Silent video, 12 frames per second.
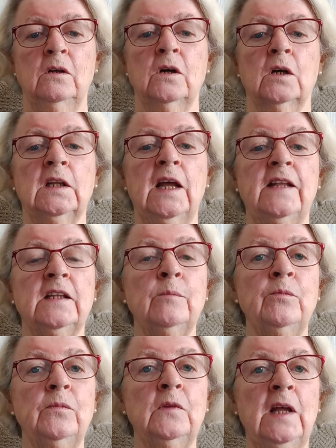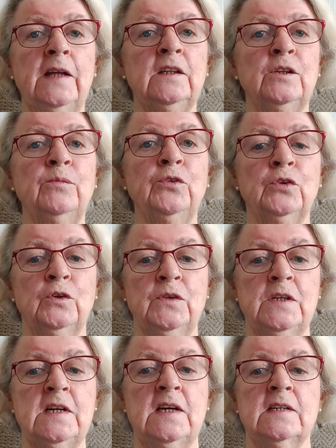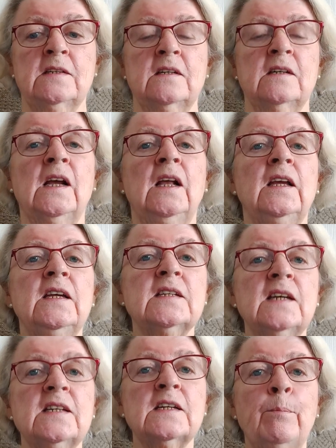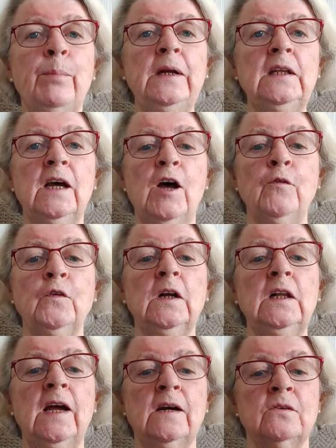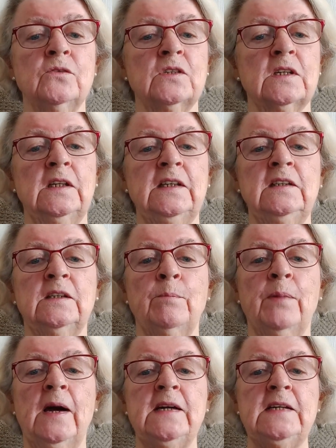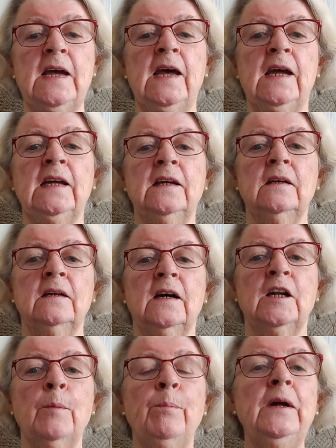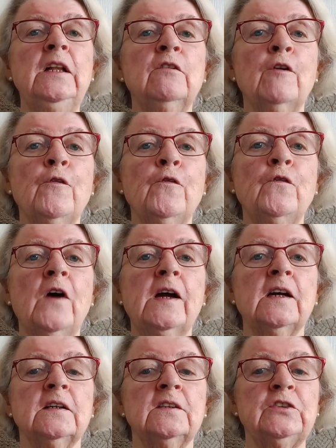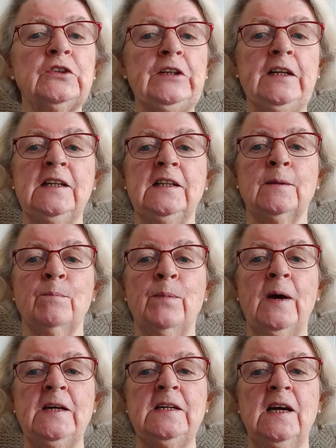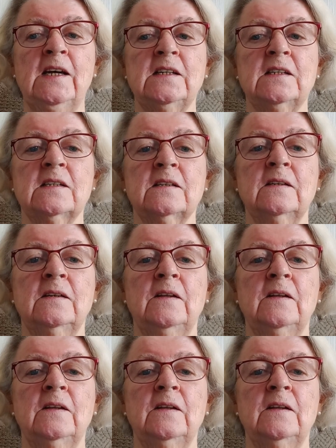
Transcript: God let them, led them through the desert. He sent a pillar of cloud to lead them by day and a pillar of fire to lead them by night.